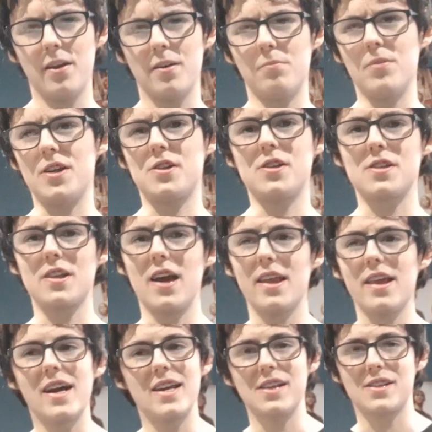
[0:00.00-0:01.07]
Which is like,
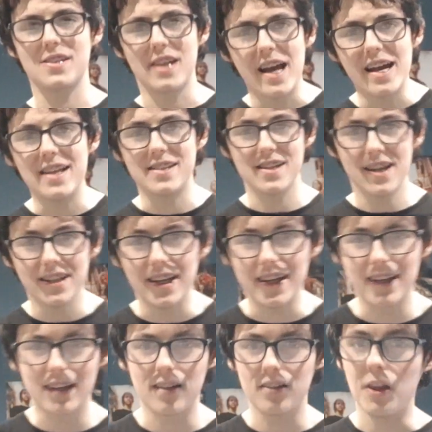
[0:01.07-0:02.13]
that is
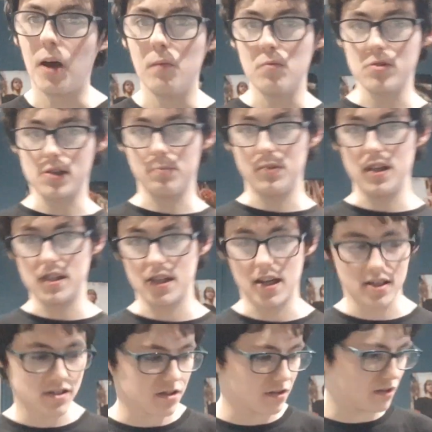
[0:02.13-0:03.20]
Titanic levels of
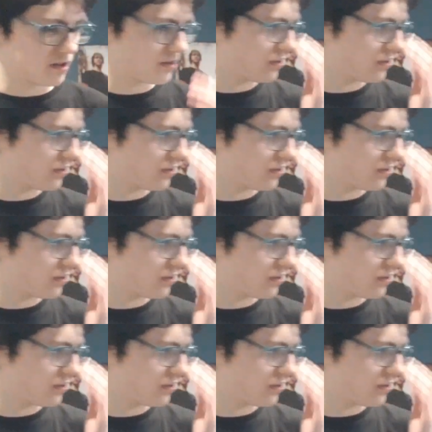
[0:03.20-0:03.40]
disaster.